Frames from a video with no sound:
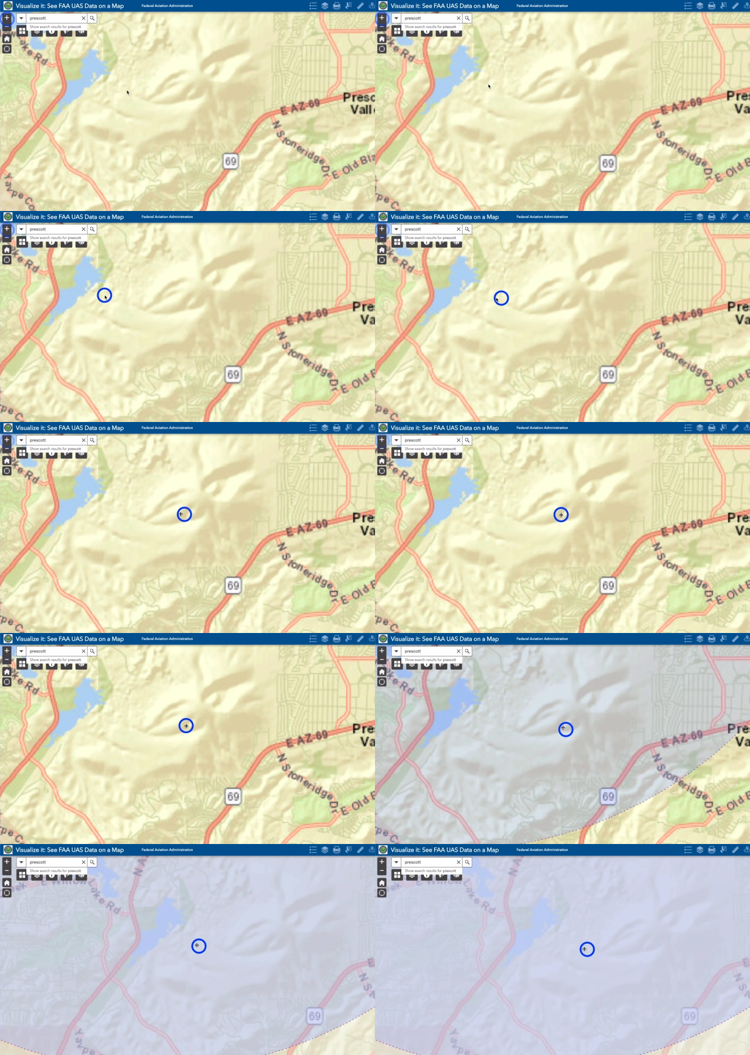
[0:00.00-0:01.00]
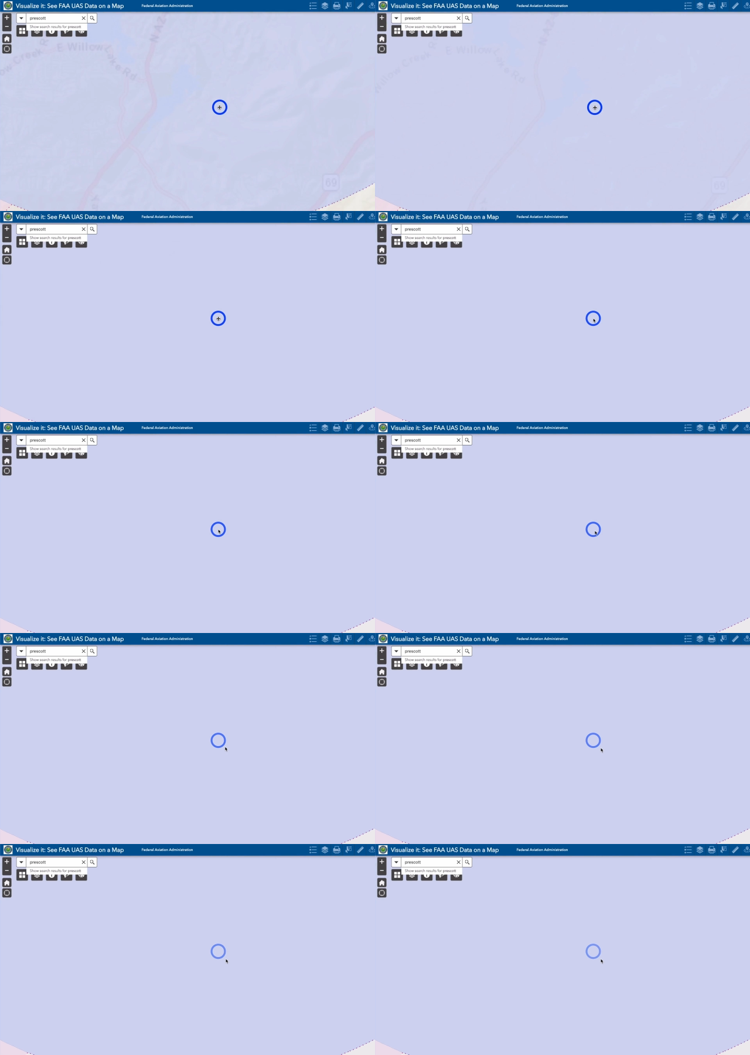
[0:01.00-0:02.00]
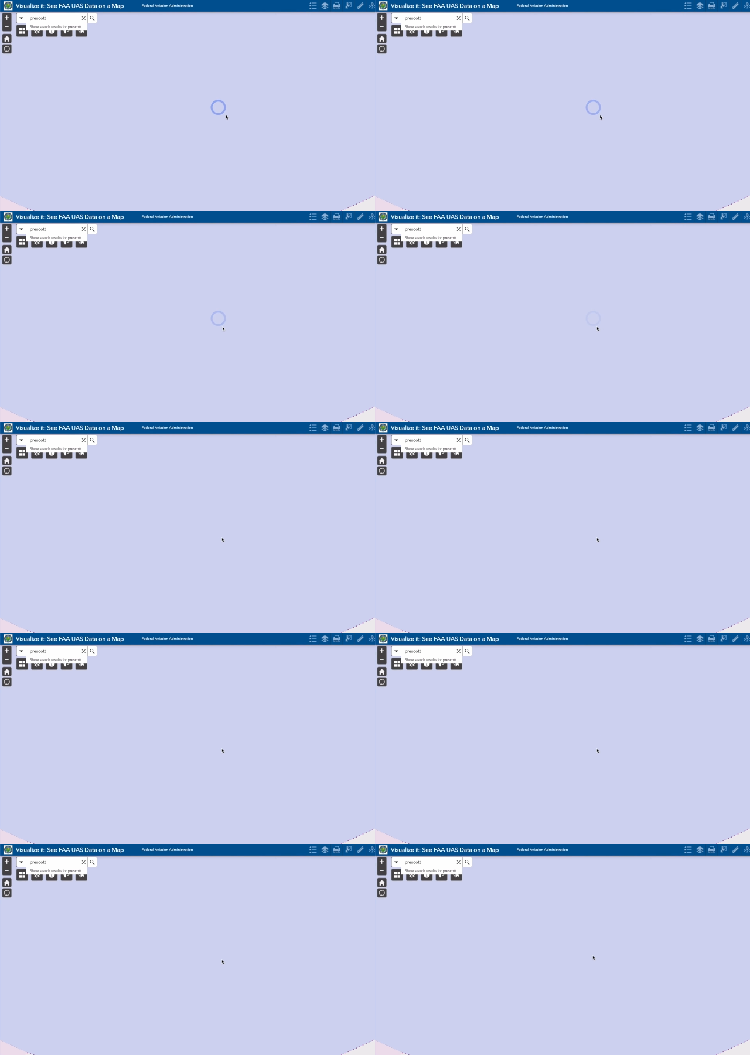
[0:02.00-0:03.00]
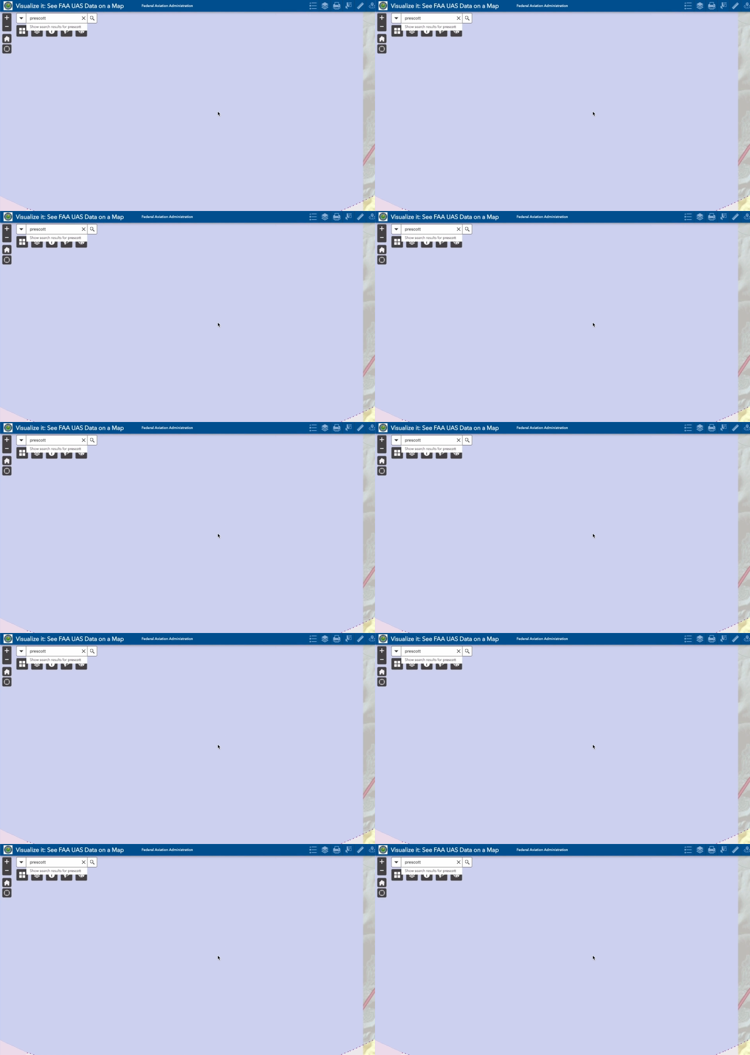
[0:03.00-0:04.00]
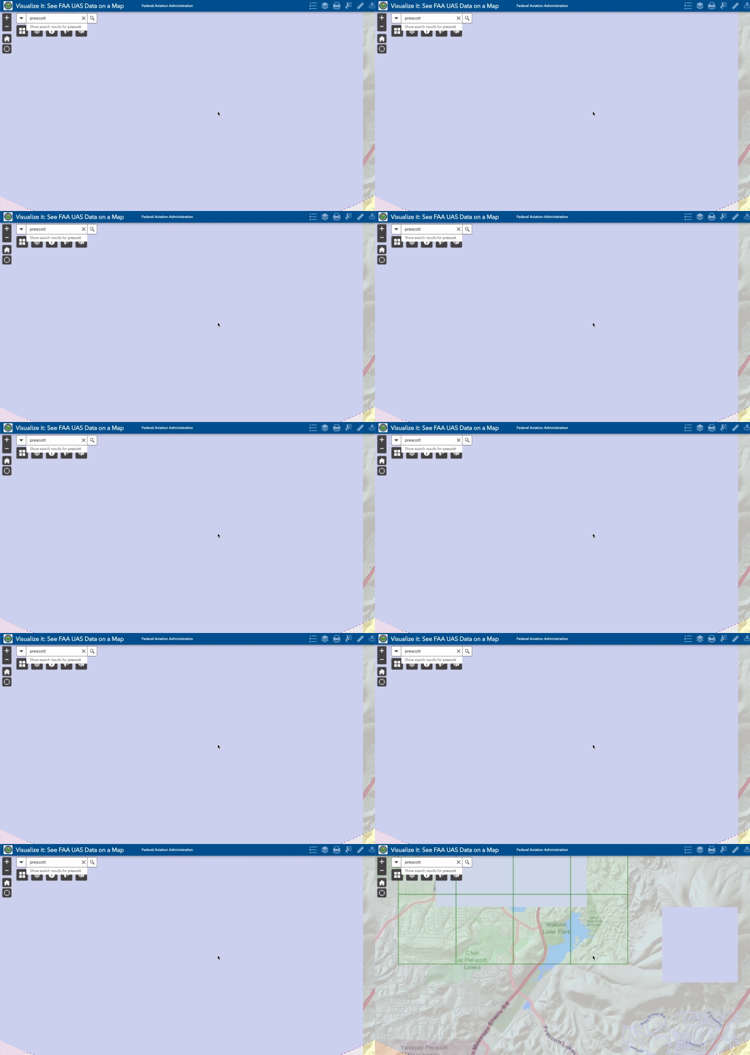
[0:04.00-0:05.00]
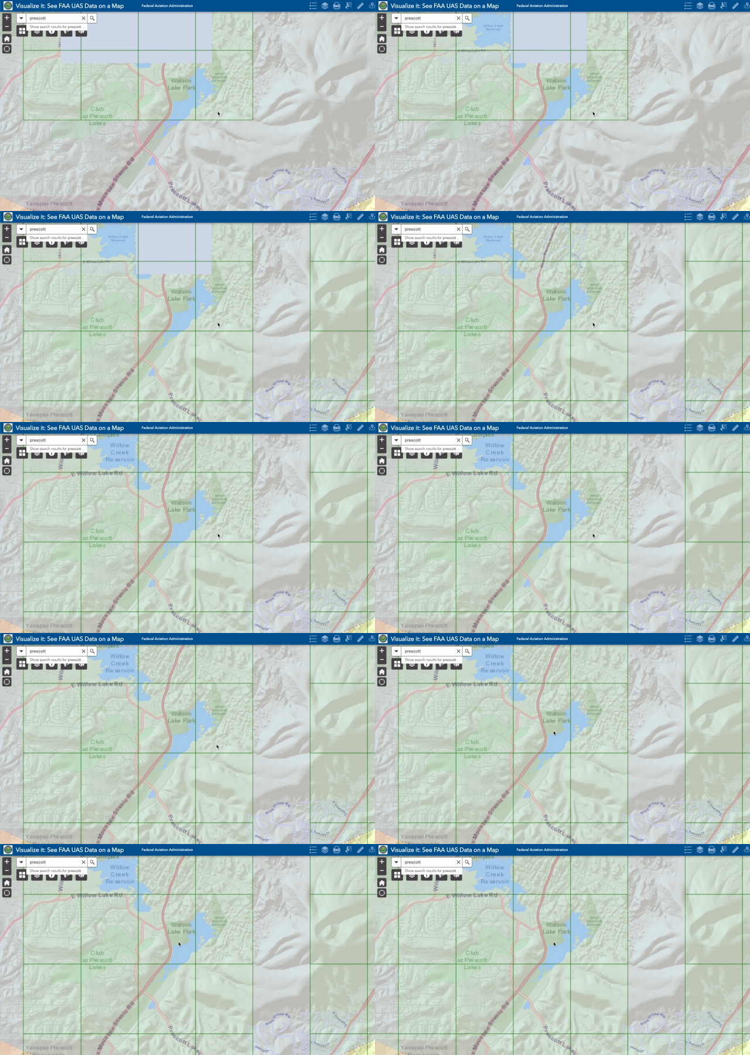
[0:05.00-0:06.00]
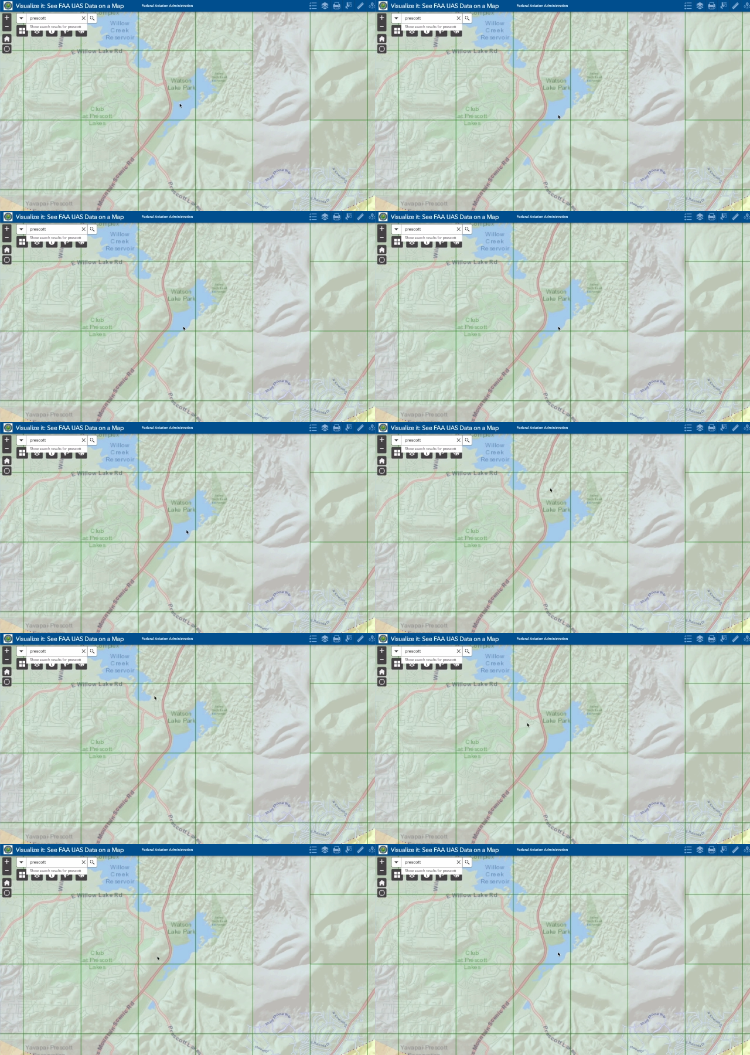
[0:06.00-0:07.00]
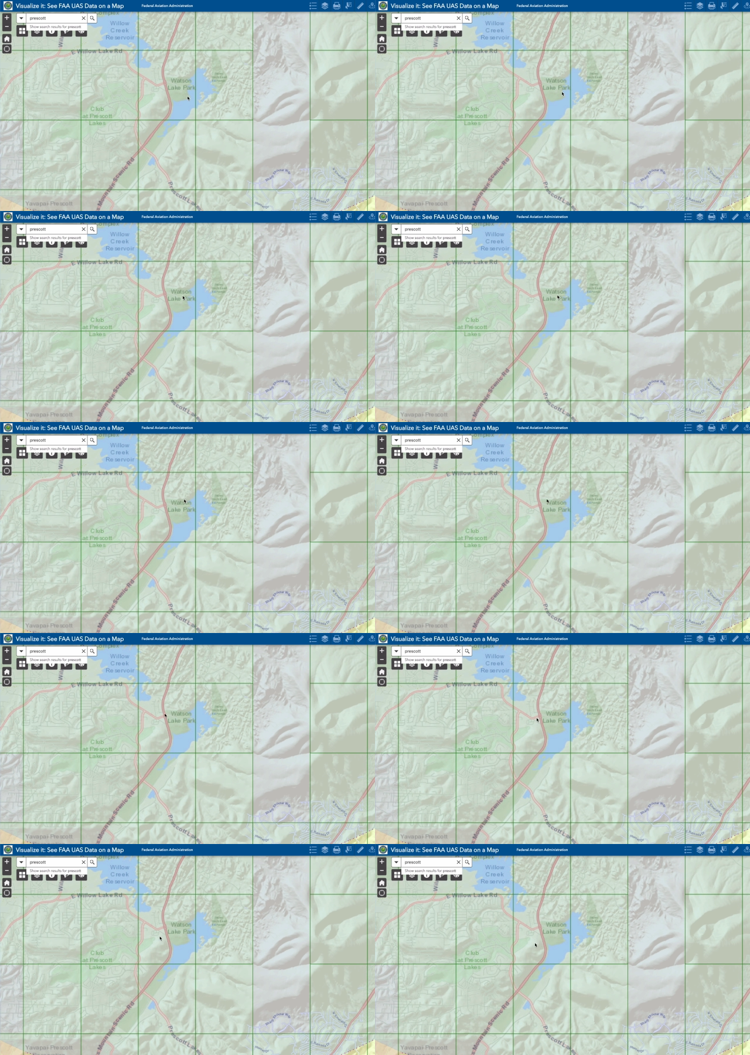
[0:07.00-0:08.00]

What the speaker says: No face is visible, so there are no lips to read.